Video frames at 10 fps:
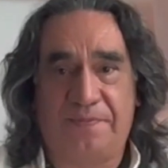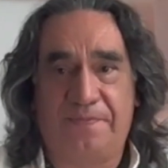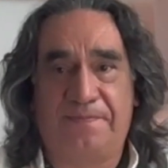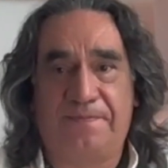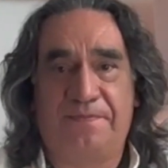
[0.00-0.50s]

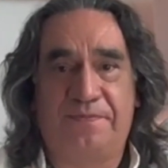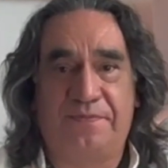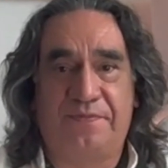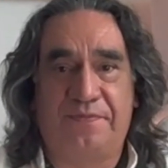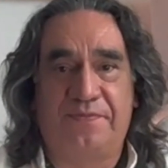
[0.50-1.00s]

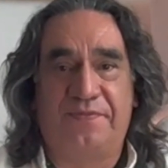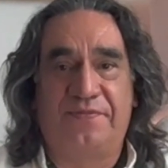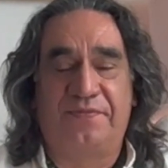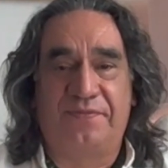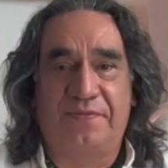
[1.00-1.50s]

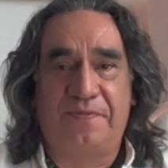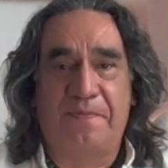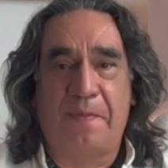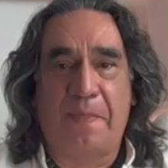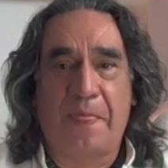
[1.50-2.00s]
Nothing is said.